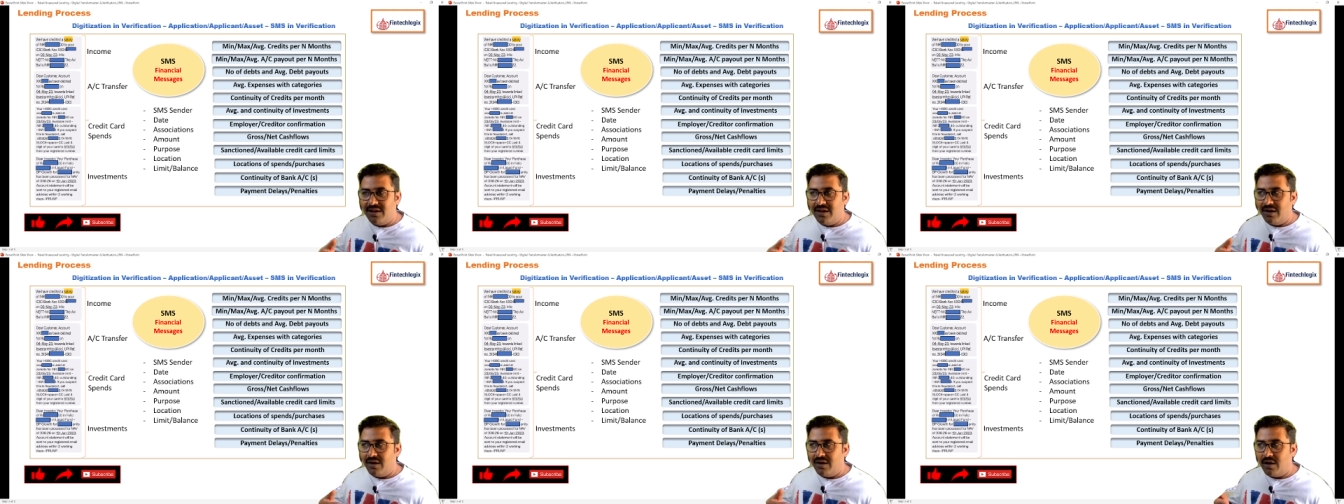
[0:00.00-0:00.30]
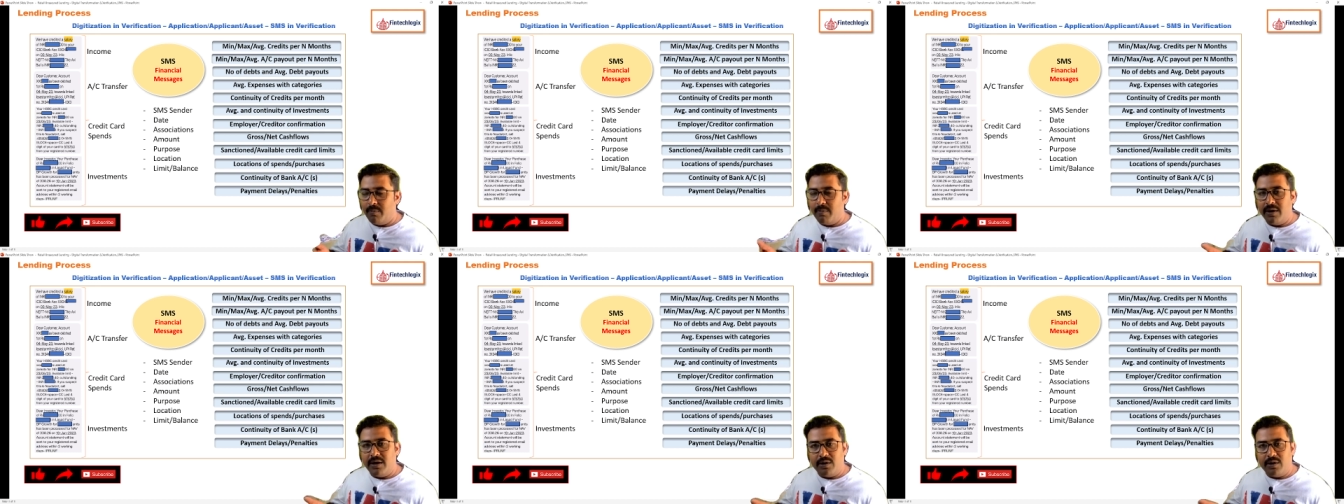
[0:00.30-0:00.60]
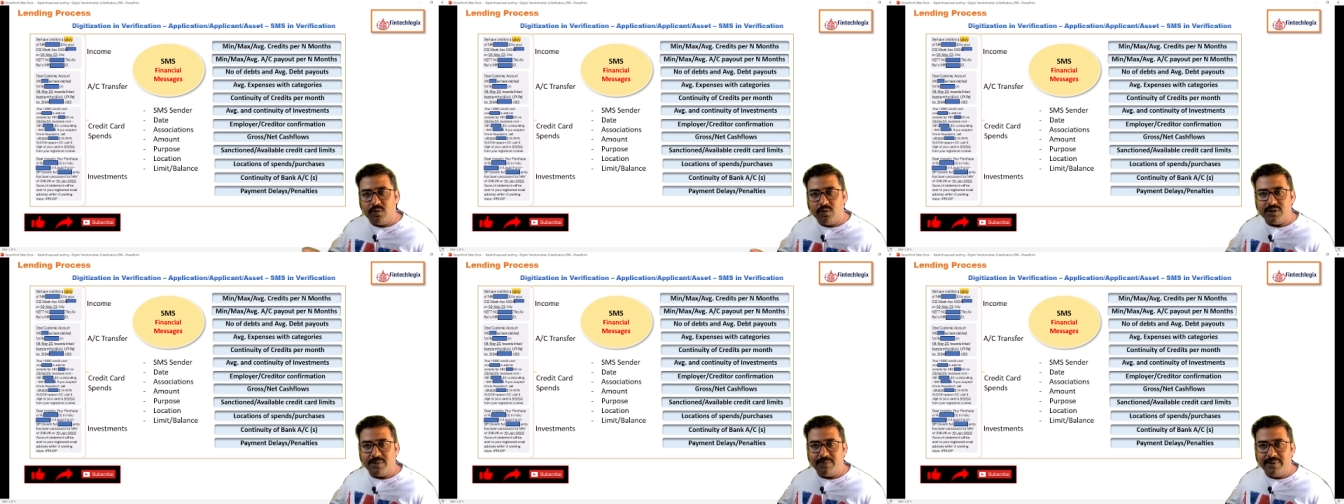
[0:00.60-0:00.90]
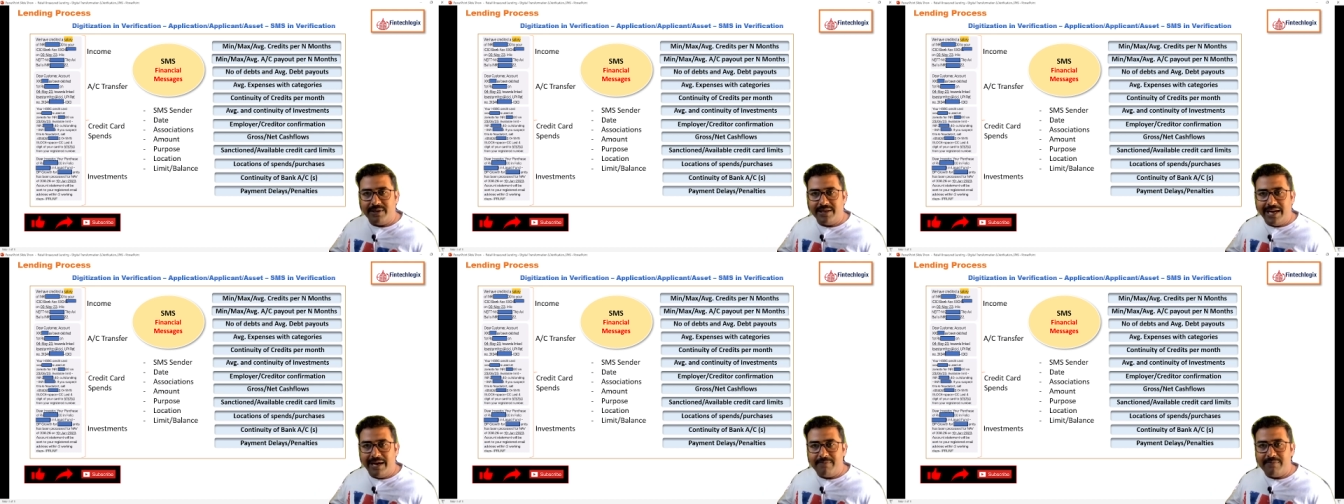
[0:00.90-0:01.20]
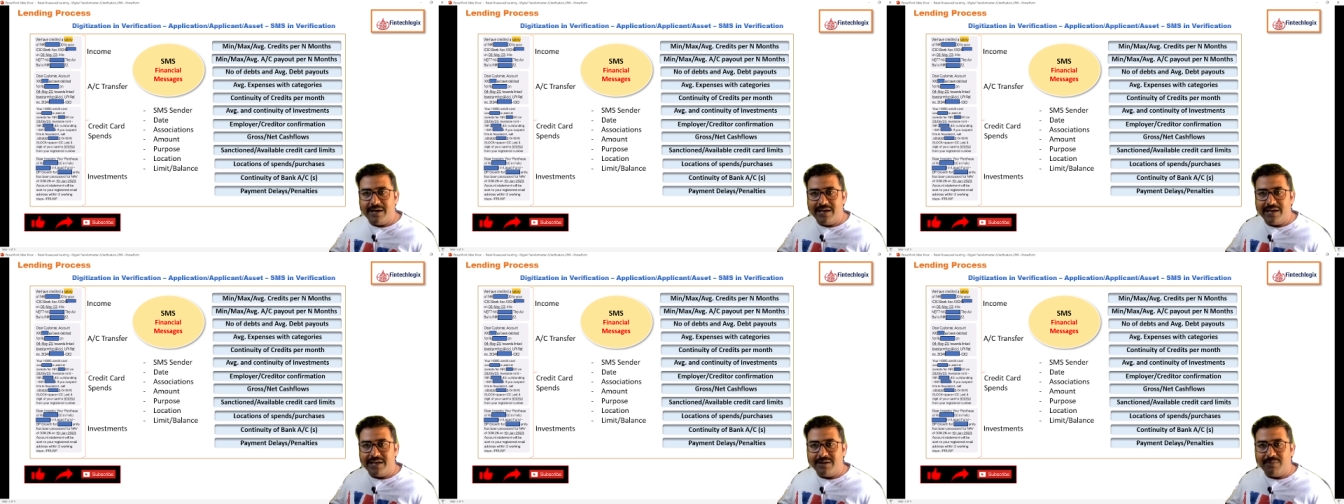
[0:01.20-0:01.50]
converted to some derived
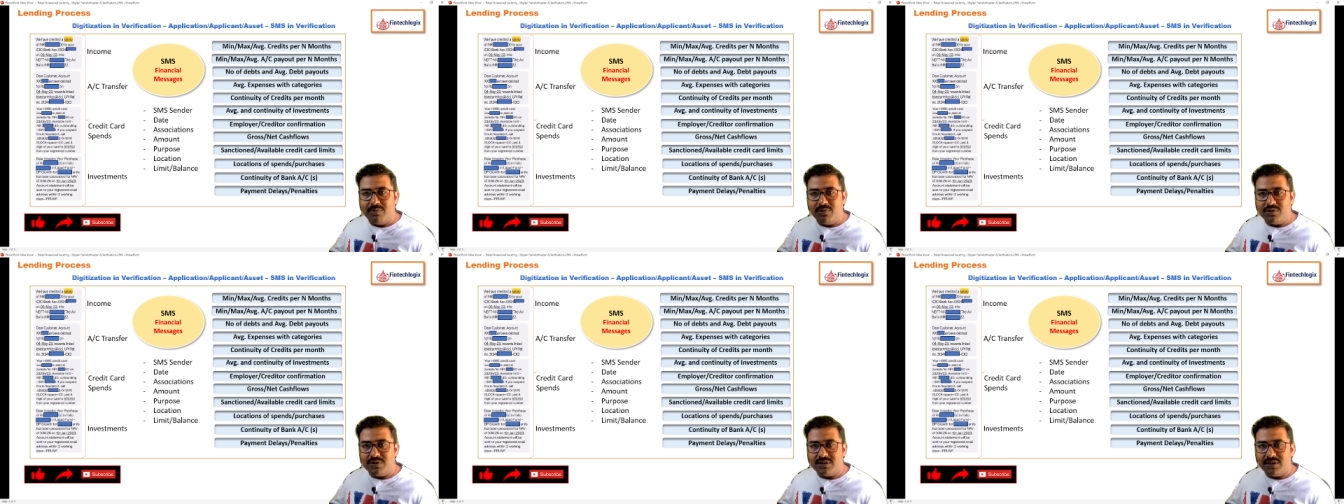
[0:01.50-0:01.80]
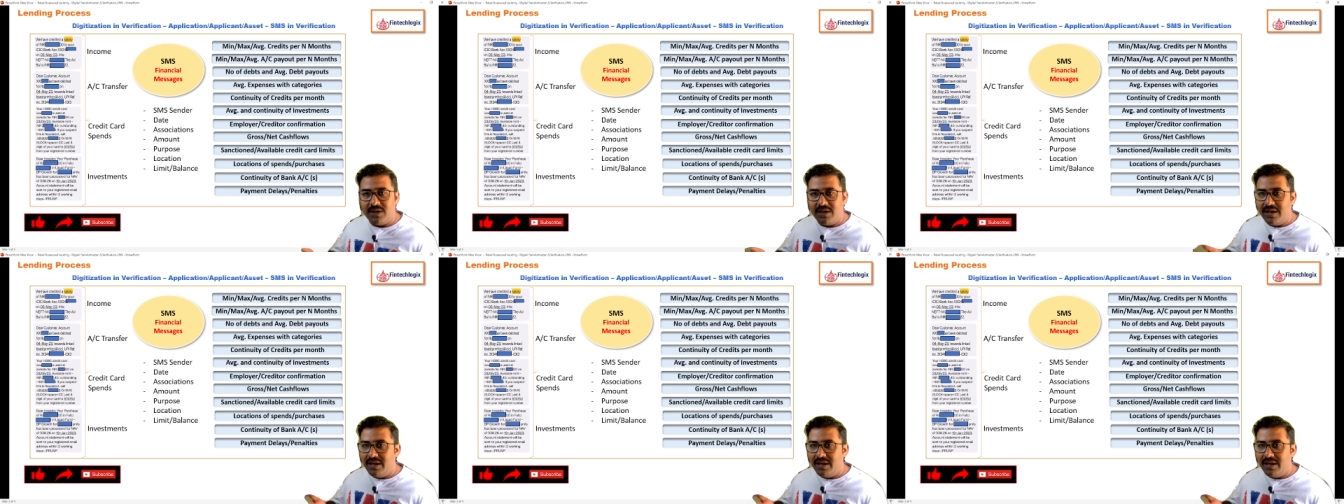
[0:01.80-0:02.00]
attributes,